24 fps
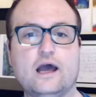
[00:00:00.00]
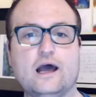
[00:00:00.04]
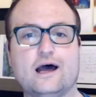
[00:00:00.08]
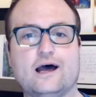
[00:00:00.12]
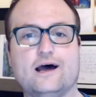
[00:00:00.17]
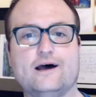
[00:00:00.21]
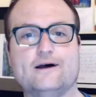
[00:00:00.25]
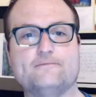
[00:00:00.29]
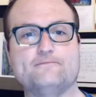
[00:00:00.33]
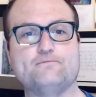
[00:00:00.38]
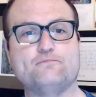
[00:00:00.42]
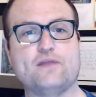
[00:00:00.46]

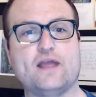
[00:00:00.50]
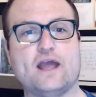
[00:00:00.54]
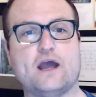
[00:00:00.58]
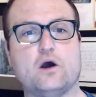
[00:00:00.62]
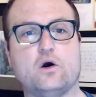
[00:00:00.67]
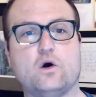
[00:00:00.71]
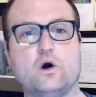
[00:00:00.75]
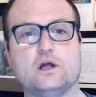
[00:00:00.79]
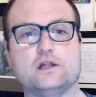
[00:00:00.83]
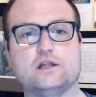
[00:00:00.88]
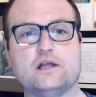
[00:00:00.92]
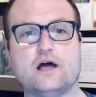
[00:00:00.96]
Um,
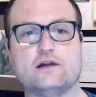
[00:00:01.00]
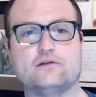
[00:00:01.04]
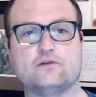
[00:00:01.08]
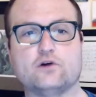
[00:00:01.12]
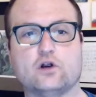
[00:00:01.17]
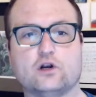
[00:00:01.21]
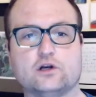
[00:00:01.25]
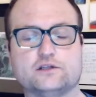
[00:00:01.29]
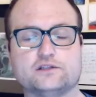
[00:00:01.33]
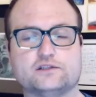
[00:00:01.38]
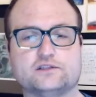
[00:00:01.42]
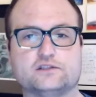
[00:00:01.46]
now, a lot of
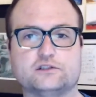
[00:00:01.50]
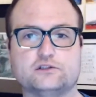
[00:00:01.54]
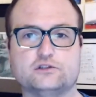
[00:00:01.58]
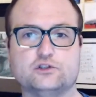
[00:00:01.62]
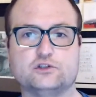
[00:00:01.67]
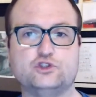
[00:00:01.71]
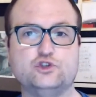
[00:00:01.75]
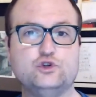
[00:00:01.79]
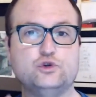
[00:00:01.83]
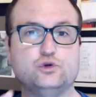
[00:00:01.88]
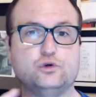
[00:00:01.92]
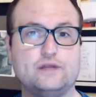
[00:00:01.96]
artists
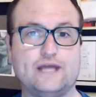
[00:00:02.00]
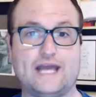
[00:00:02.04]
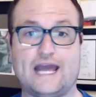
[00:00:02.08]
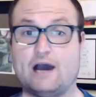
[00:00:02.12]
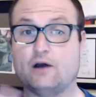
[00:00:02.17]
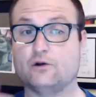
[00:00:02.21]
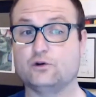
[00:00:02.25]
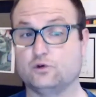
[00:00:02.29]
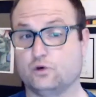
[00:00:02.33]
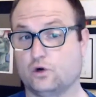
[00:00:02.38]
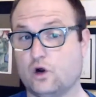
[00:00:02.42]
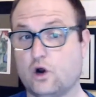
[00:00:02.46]
do the
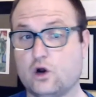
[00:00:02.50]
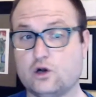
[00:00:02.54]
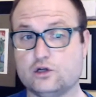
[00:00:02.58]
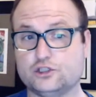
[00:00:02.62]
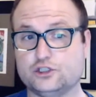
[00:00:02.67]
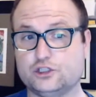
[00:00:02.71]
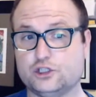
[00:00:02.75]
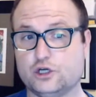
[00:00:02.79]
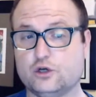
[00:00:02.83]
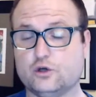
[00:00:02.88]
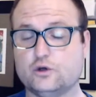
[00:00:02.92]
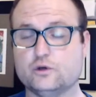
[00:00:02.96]
outdoor art
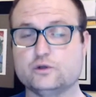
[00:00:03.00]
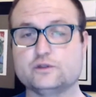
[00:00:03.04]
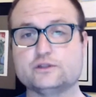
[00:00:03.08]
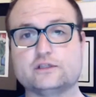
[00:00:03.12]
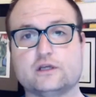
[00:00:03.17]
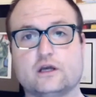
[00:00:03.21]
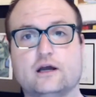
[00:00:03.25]
shows,